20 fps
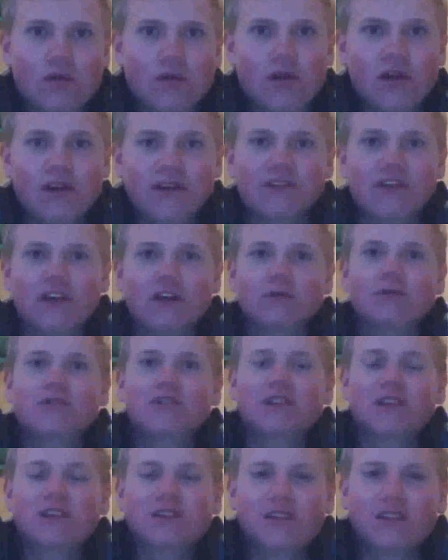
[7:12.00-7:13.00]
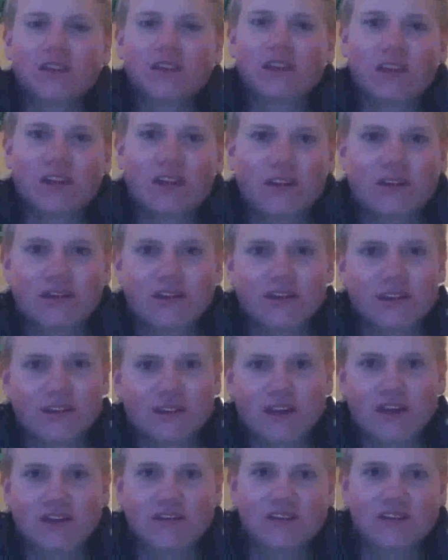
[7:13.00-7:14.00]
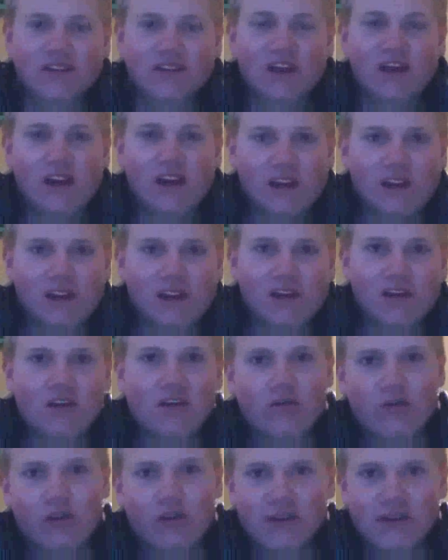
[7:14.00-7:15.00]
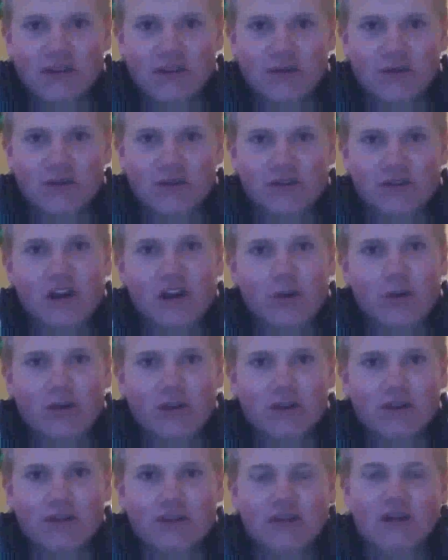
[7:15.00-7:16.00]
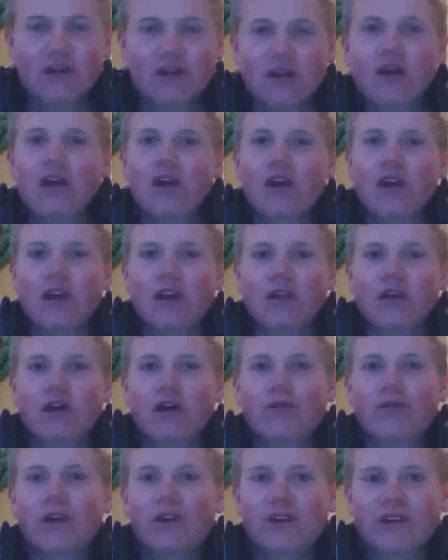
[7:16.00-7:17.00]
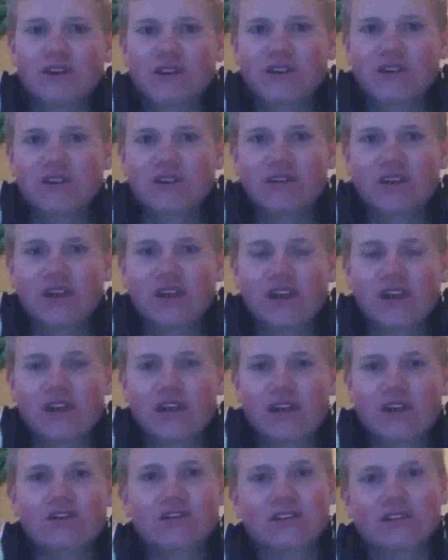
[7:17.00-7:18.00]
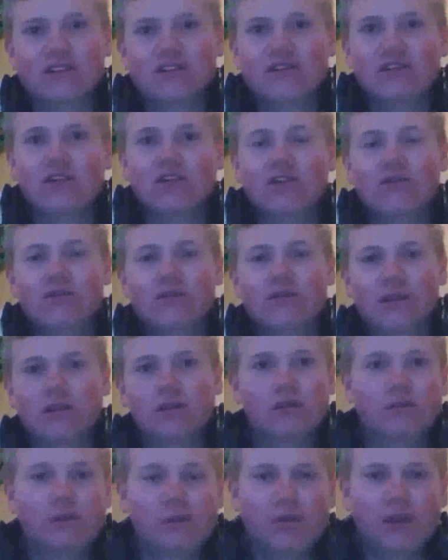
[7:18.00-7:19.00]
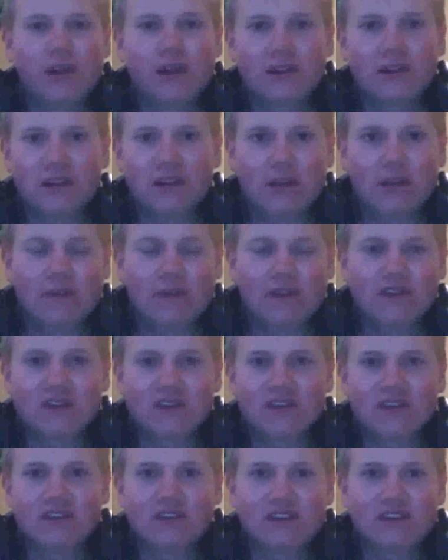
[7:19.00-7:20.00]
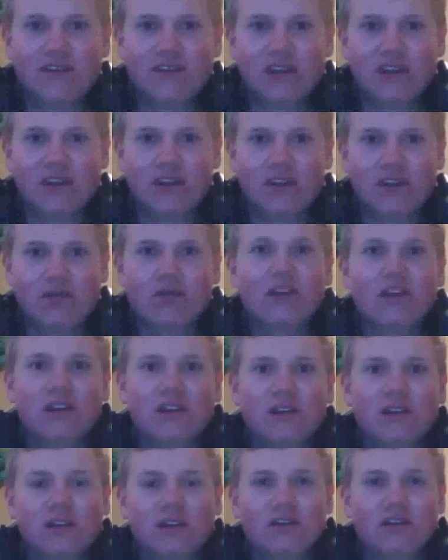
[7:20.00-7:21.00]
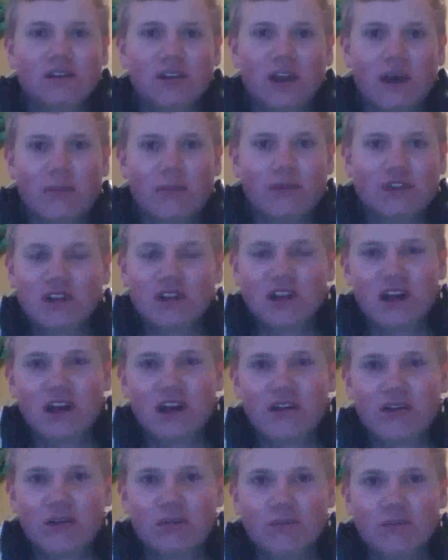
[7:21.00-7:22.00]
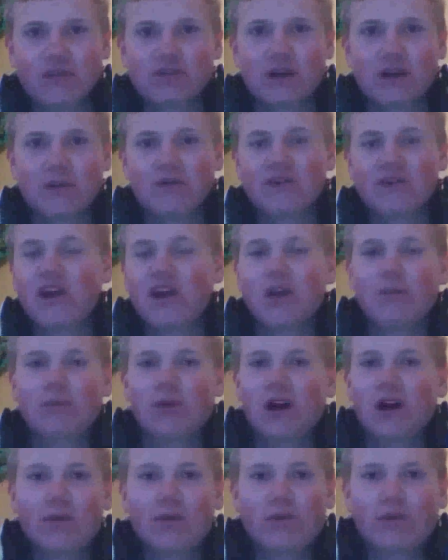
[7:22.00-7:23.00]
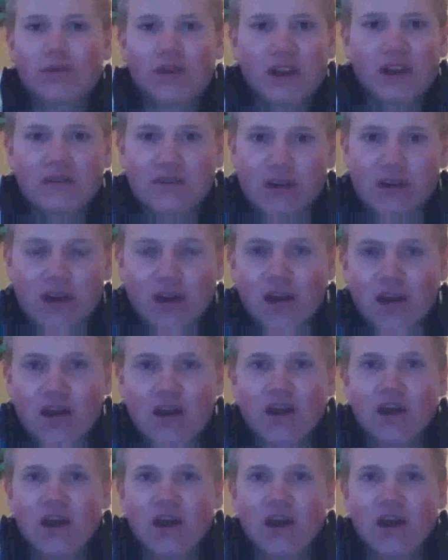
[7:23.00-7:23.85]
What is up? Stills the Kills. This is X Deny here, one of your subscribers. And uh, my question of the day is, is so you know you'll be playing a team that's six, seven, and three, and you'll slap the shit out of them, and drop a ten bomb or whatever,